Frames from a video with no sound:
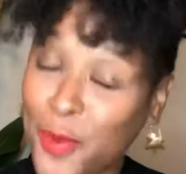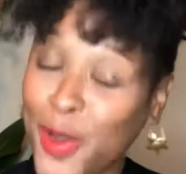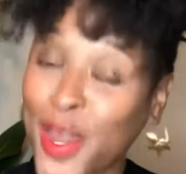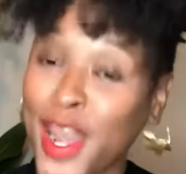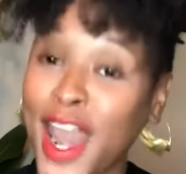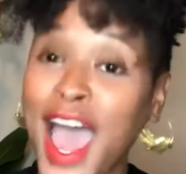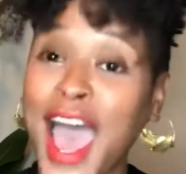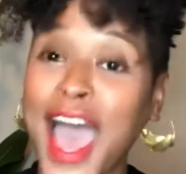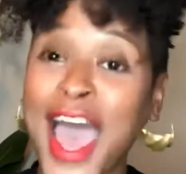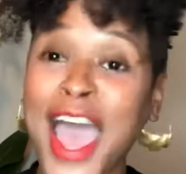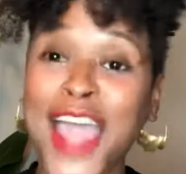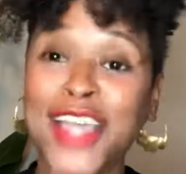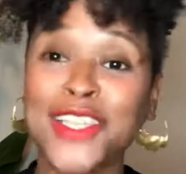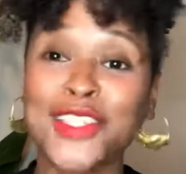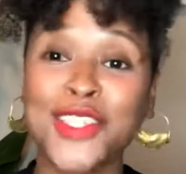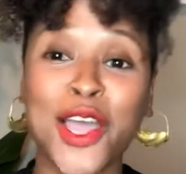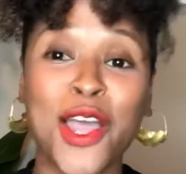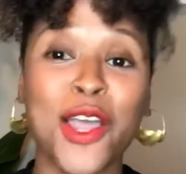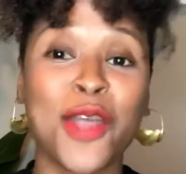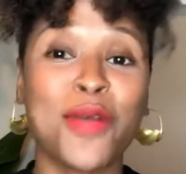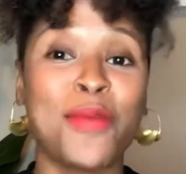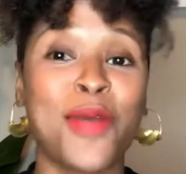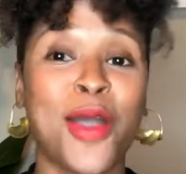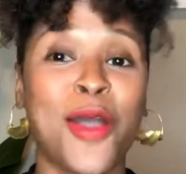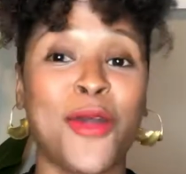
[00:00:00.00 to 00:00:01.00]
When I
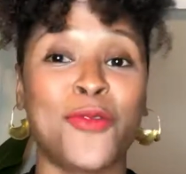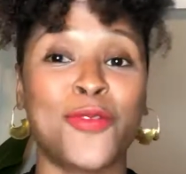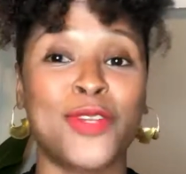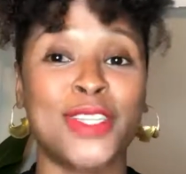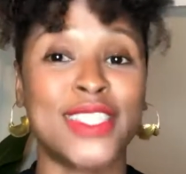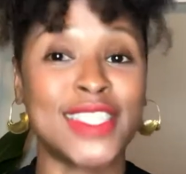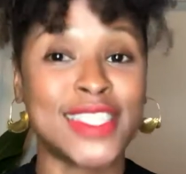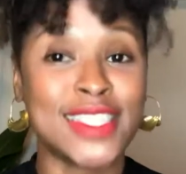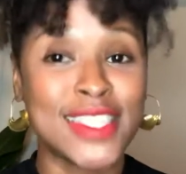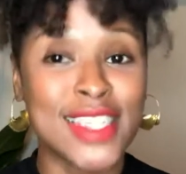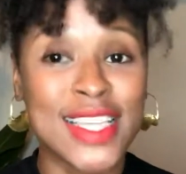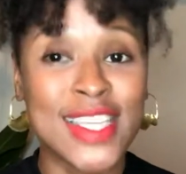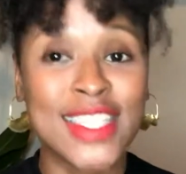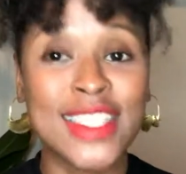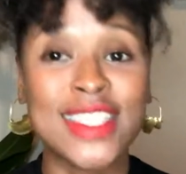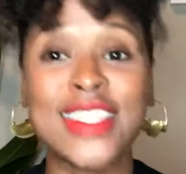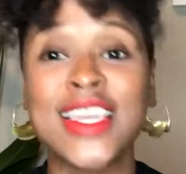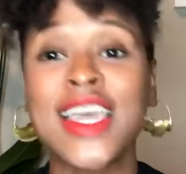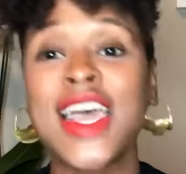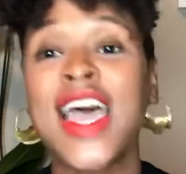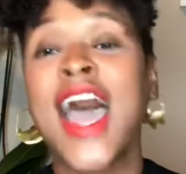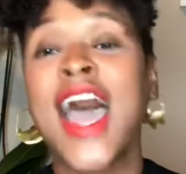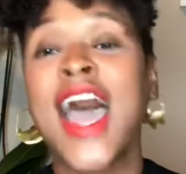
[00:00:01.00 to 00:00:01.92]
talk about receipts,